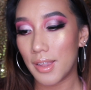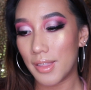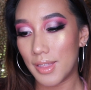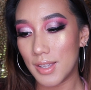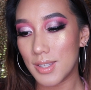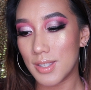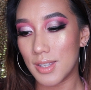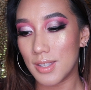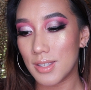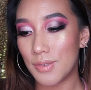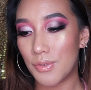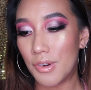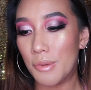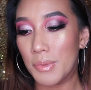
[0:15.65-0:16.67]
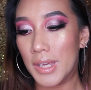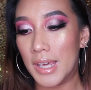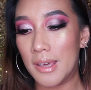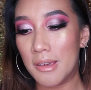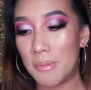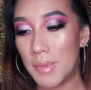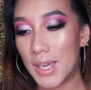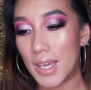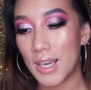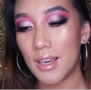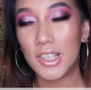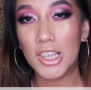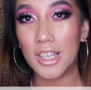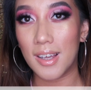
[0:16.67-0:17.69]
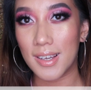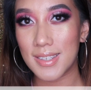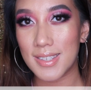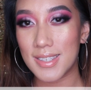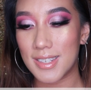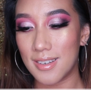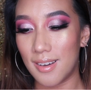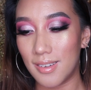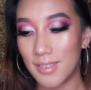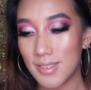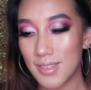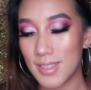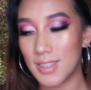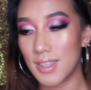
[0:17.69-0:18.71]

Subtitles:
This is from Kimmy Luxe dolls.